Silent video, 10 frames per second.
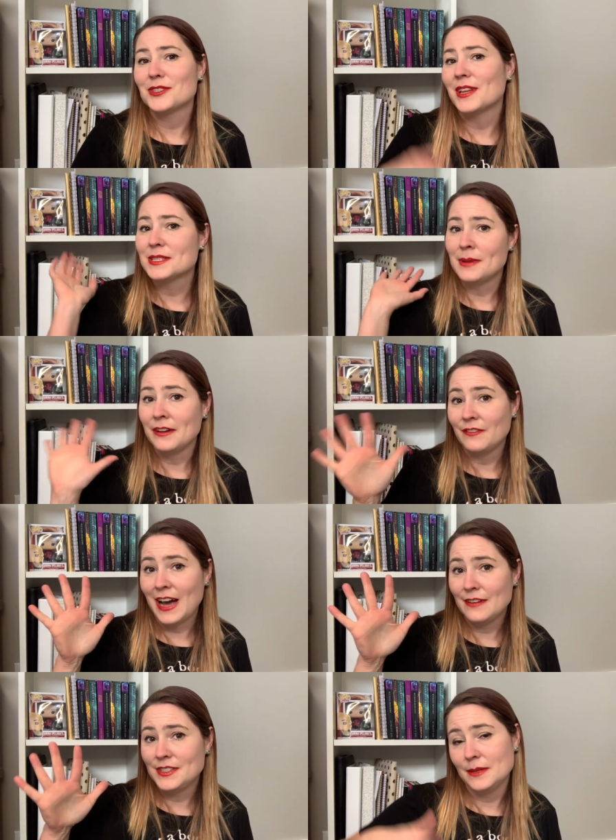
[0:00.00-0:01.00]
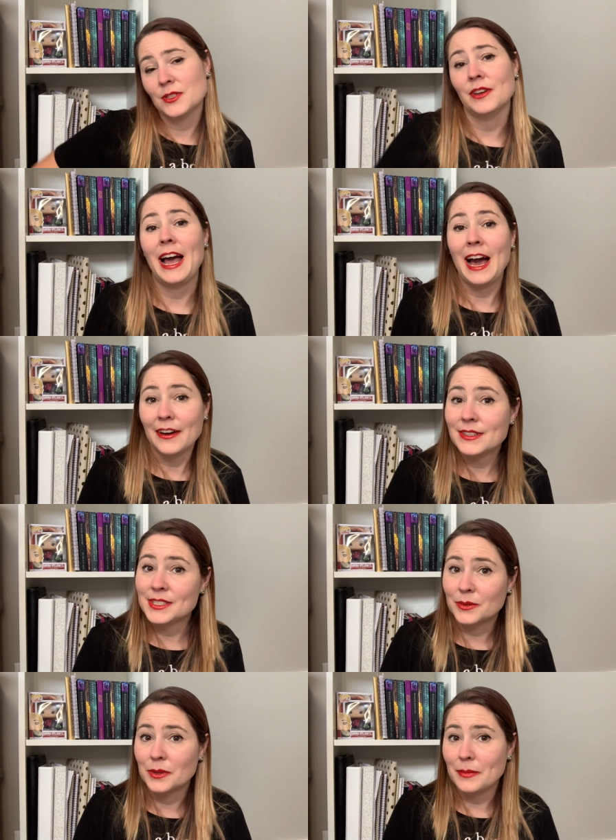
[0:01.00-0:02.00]
so that's my 5 tips on how to
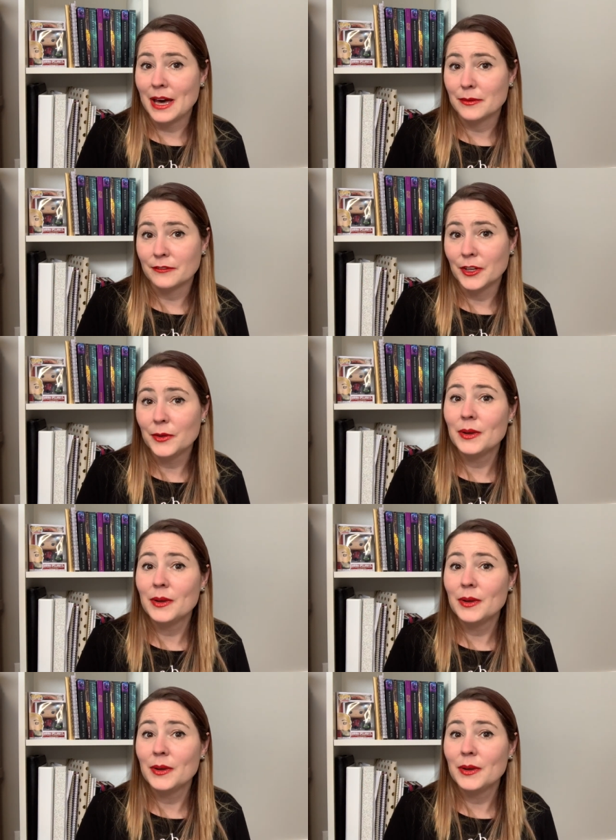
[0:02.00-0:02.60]
deal with a bad review.